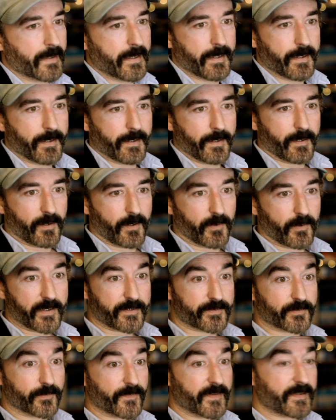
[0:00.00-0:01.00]
Okay, so
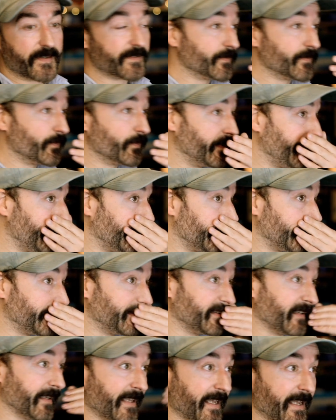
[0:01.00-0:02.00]
this will,
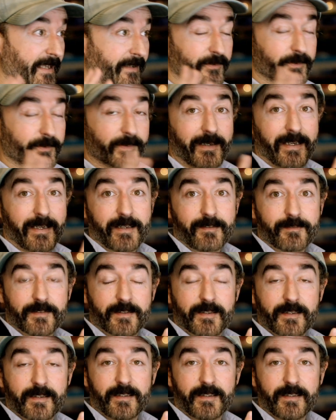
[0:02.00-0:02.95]
again, create the